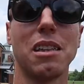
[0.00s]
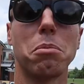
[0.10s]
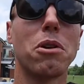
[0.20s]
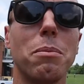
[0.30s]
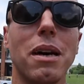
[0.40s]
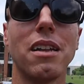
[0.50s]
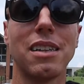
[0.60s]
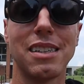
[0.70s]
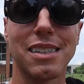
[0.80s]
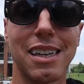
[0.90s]
Liberty Bell
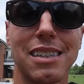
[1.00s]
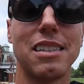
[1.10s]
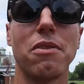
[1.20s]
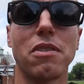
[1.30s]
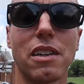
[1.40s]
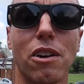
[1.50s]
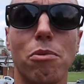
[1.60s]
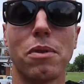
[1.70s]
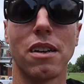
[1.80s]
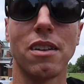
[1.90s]
is definitely
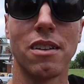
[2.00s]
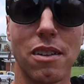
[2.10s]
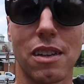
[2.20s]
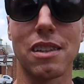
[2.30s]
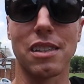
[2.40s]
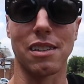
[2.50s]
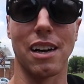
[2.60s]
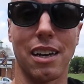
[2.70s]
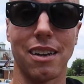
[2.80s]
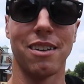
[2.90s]
open. Look at this
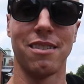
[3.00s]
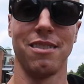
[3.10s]
line.